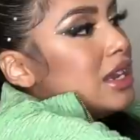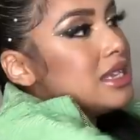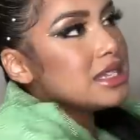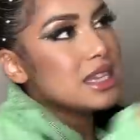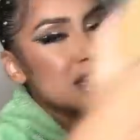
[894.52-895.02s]

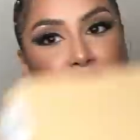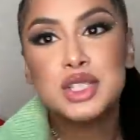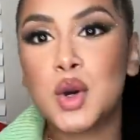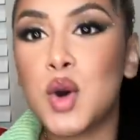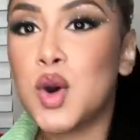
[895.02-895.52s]
Let's get
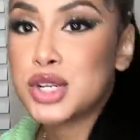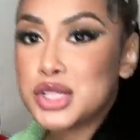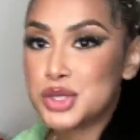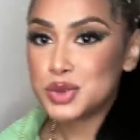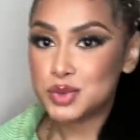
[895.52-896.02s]
into all the
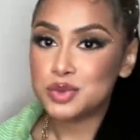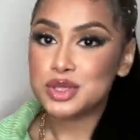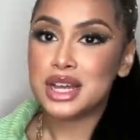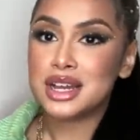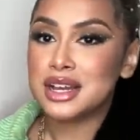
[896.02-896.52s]
shoes
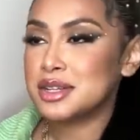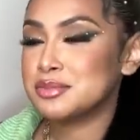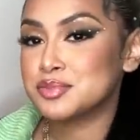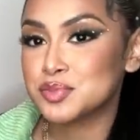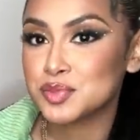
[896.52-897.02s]
I got.
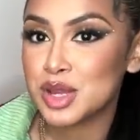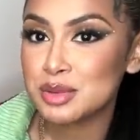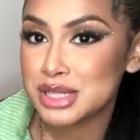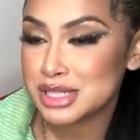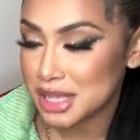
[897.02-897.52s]

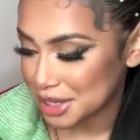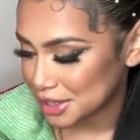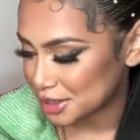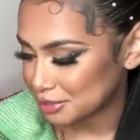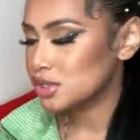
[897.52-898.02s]
I'm
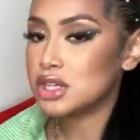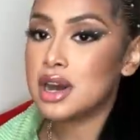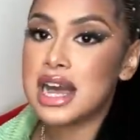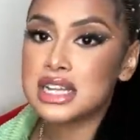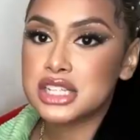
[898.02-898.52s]
excited. So
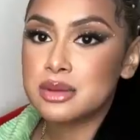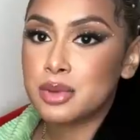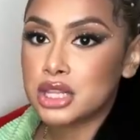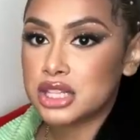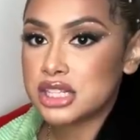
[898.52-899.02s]
I actually
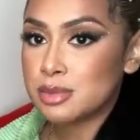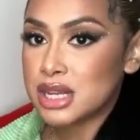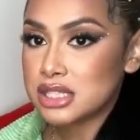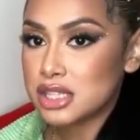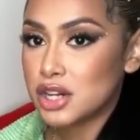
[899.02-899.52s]
bought these
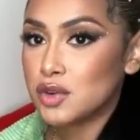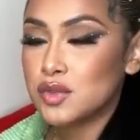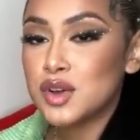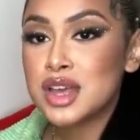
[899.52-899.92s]
myself.